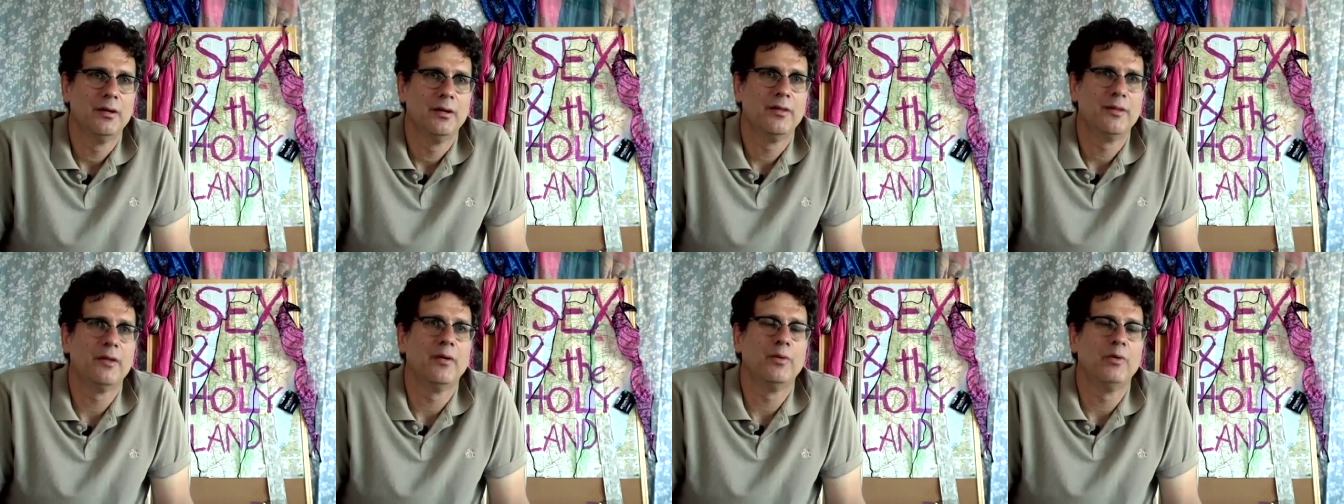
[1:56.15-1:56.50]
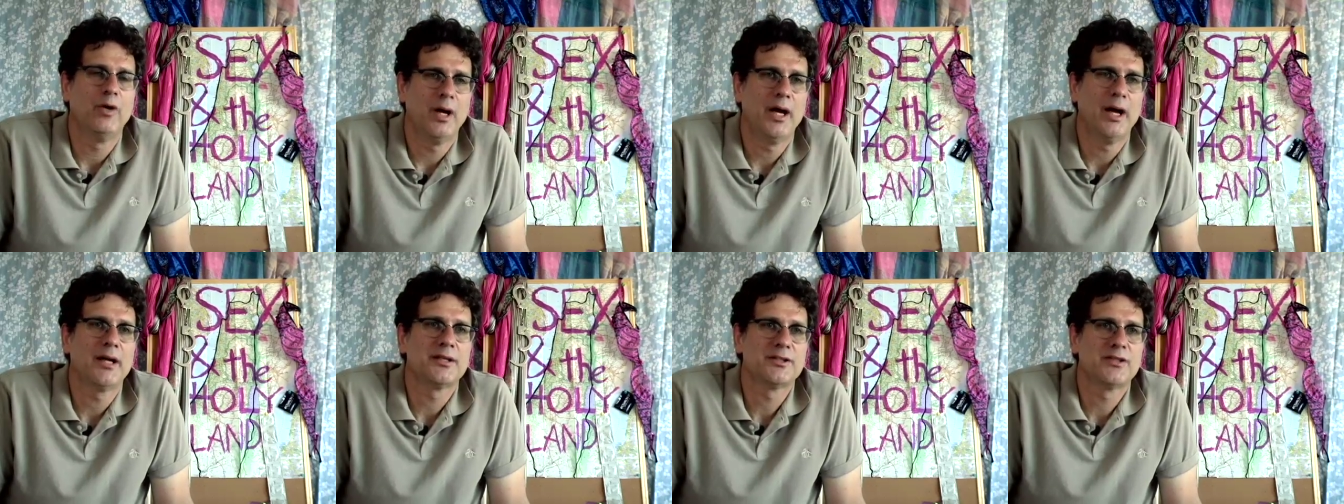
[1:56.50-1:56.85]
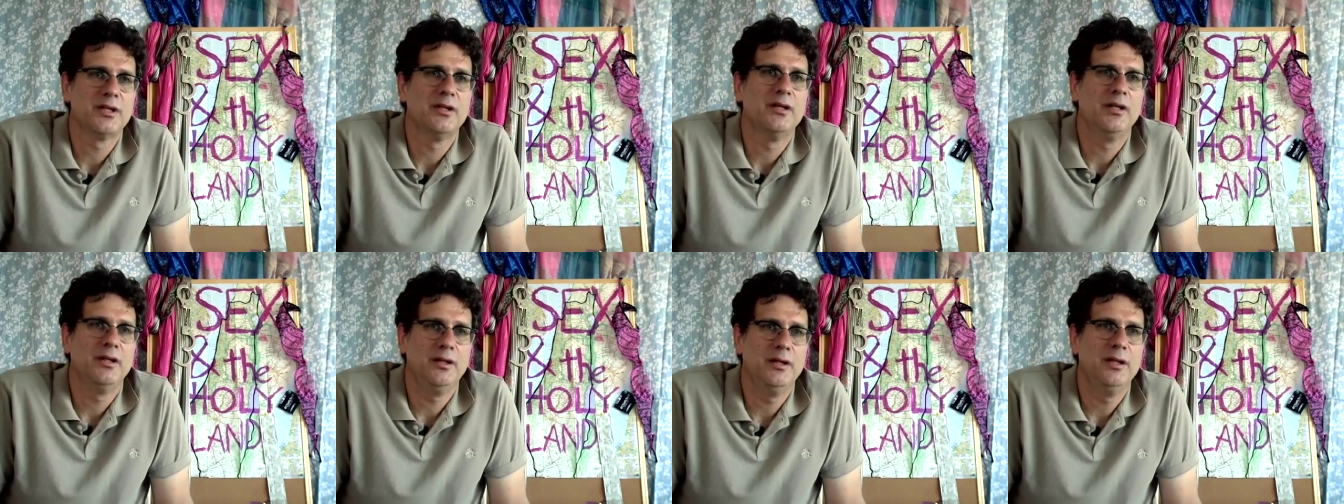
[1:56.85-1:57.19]
that will
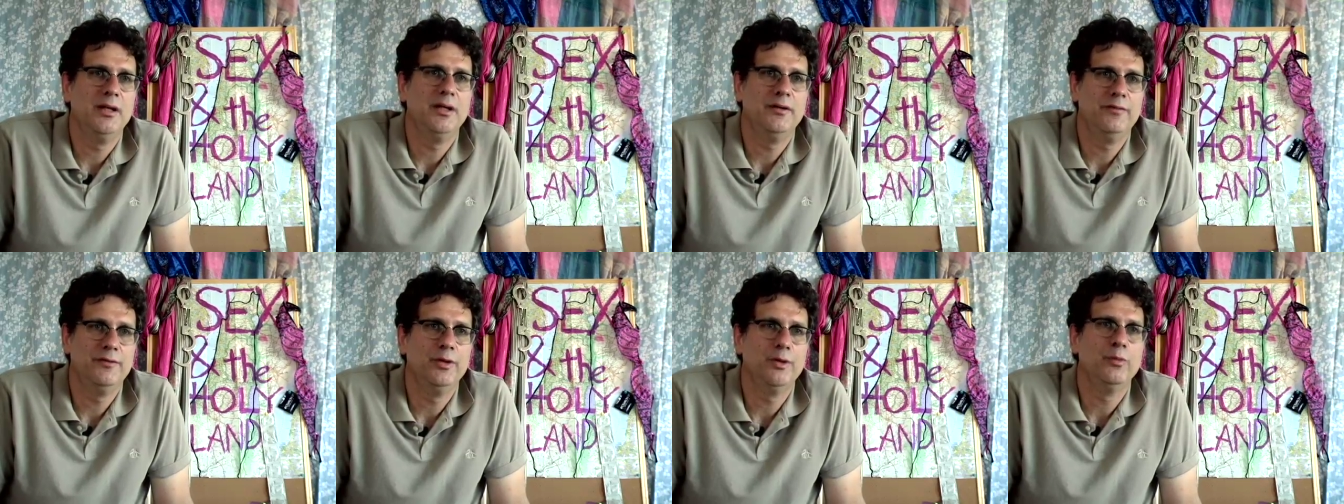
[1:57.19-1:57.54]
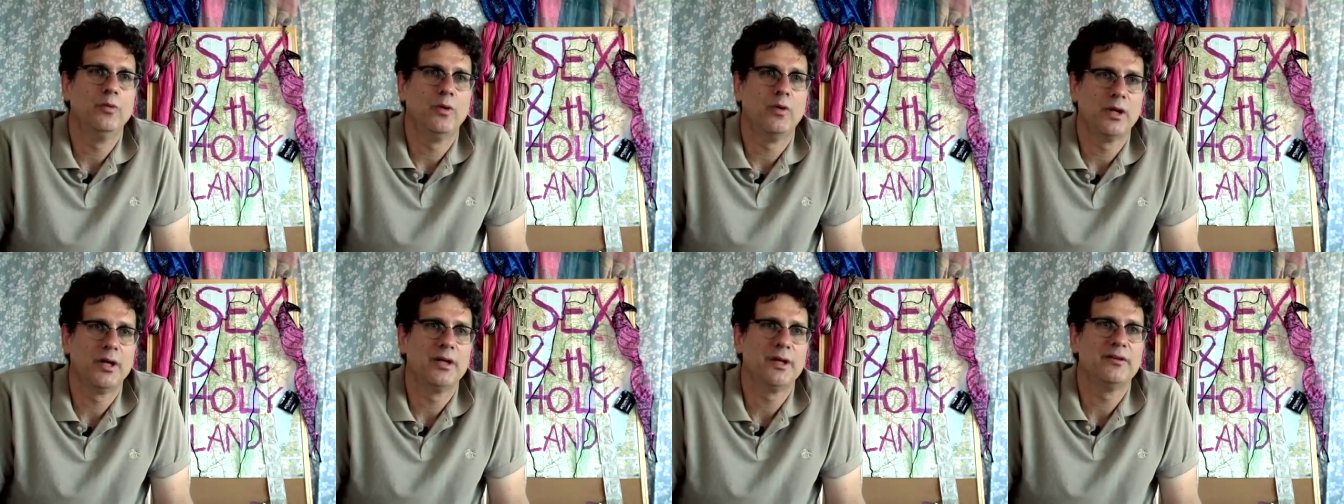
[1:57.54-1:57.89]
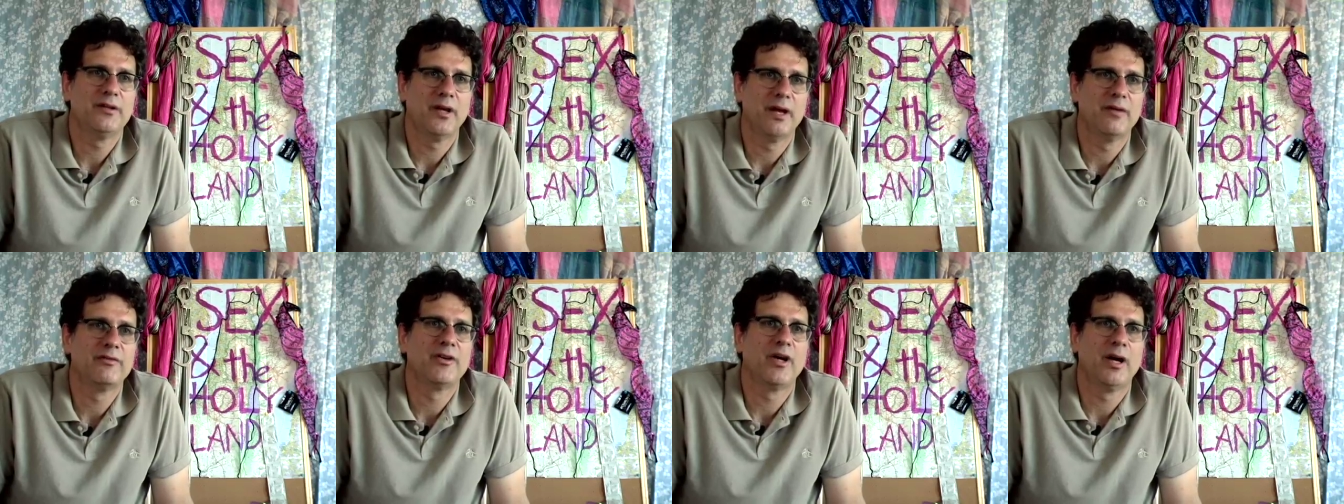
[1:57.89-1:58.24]
actually leave you wanting
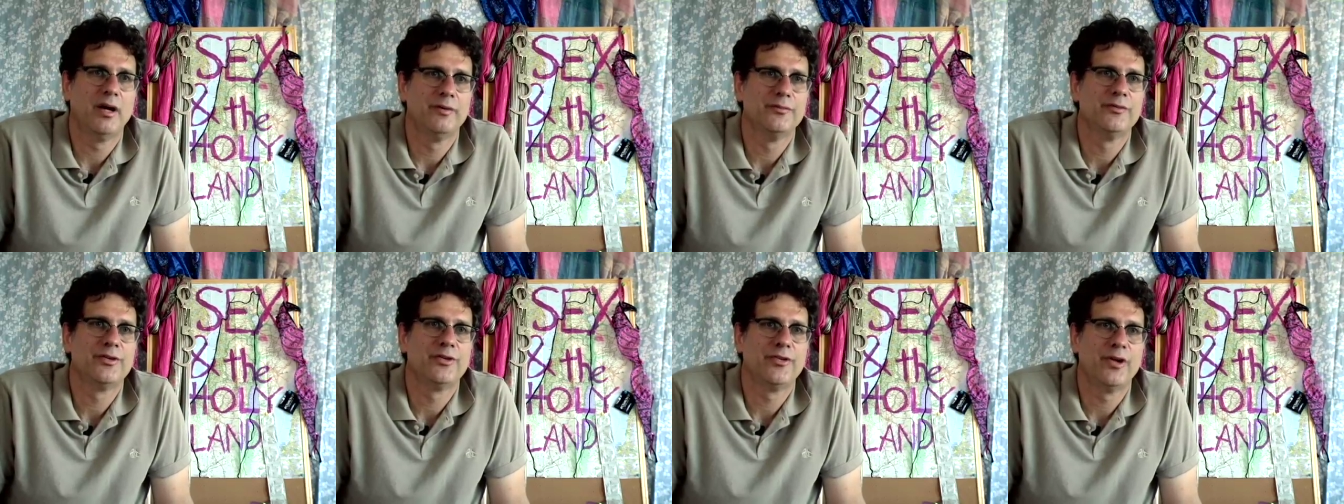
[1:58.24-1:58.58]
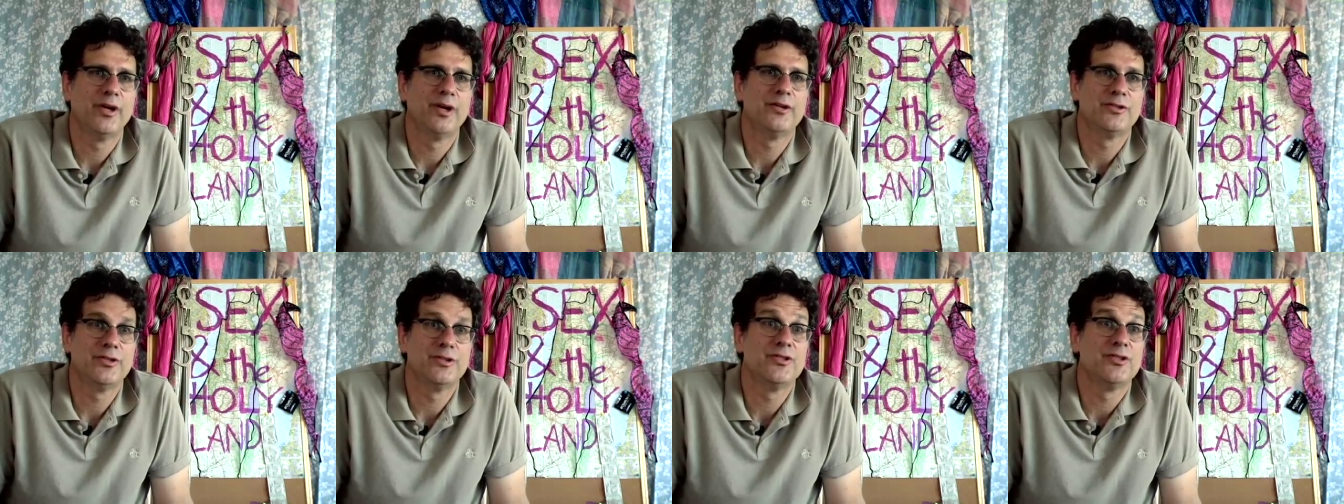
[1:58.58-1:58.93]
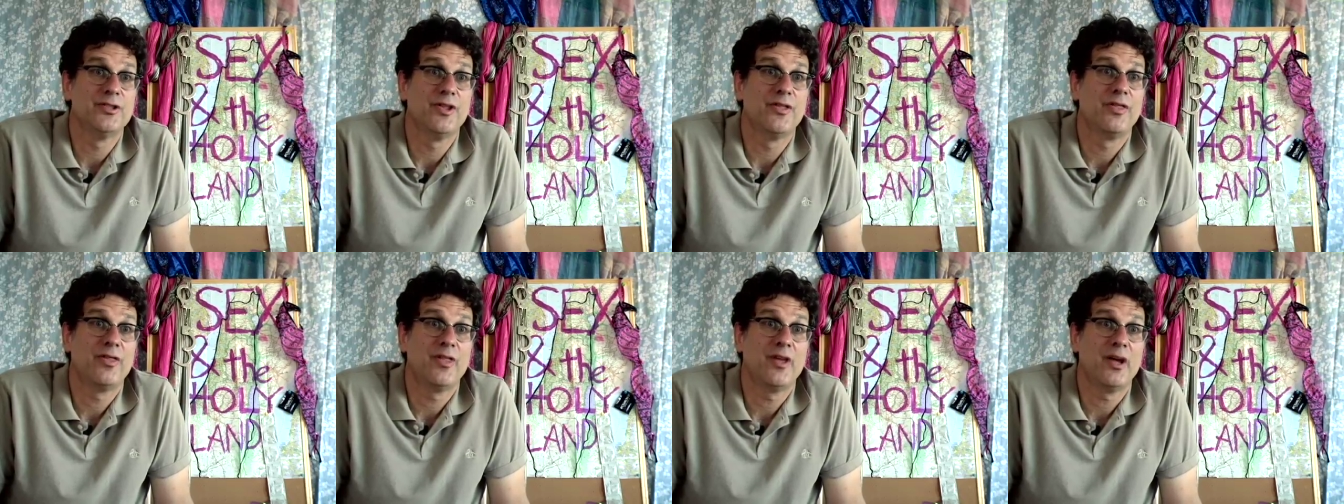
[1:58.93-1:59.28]
to have conversations
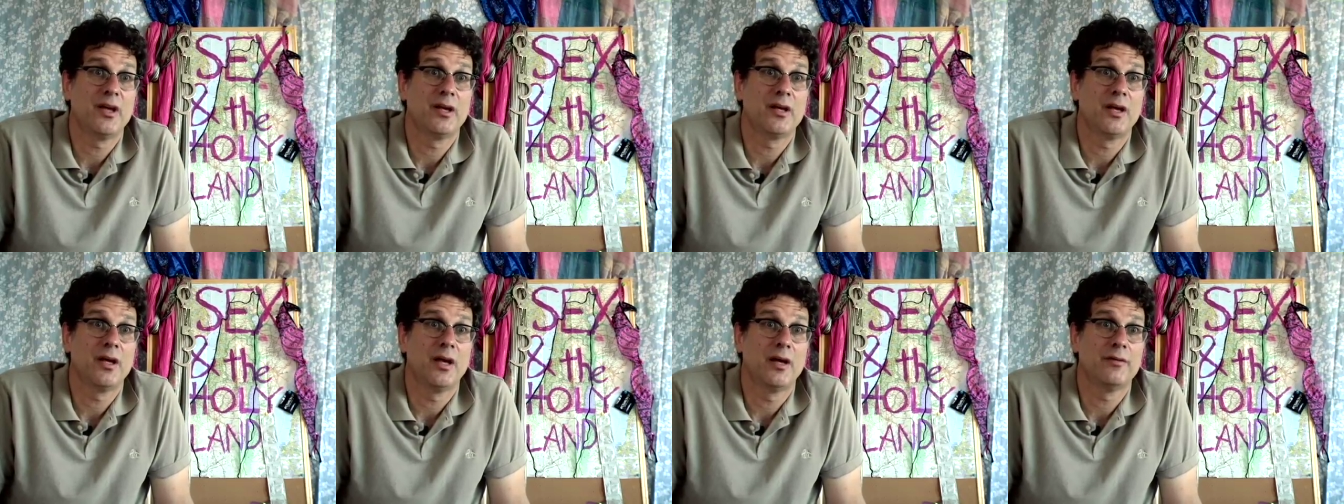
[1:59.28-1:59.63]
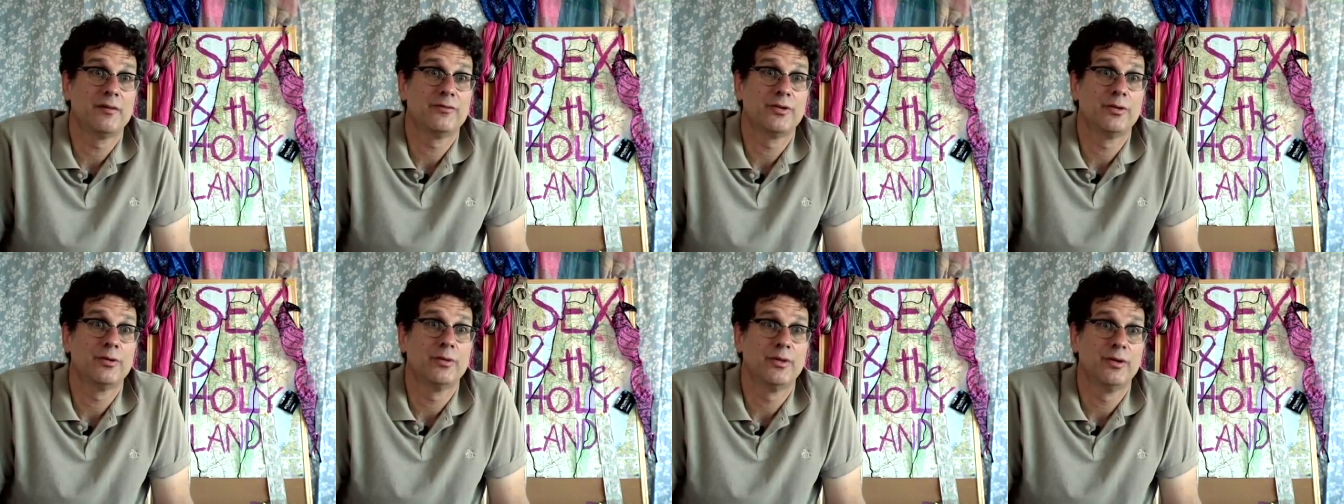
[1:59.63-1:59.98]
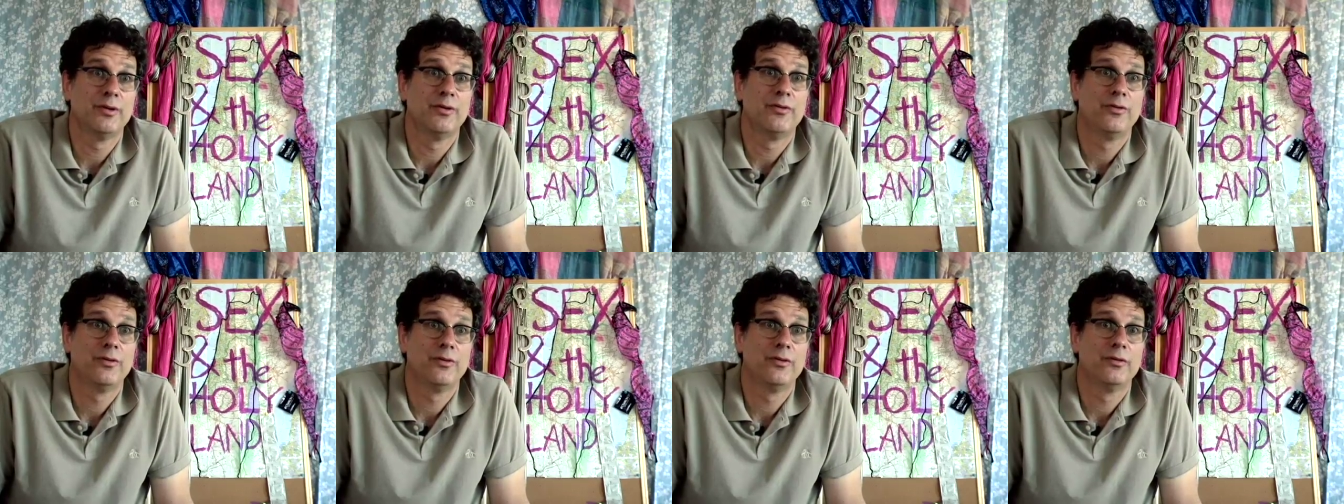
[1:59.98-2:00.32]
and think
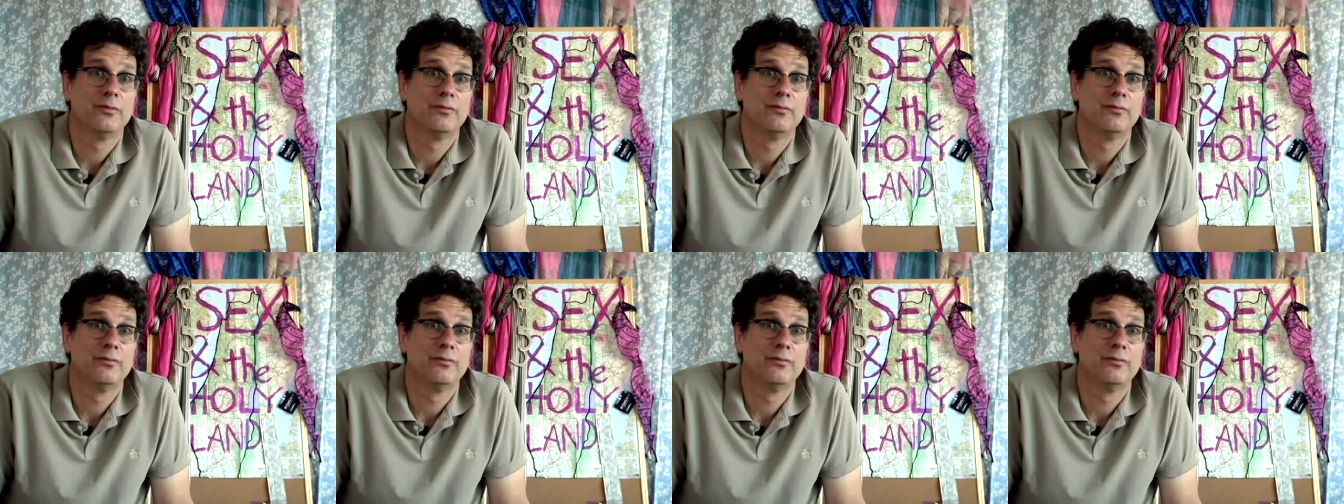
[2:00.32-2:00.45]
afterwards.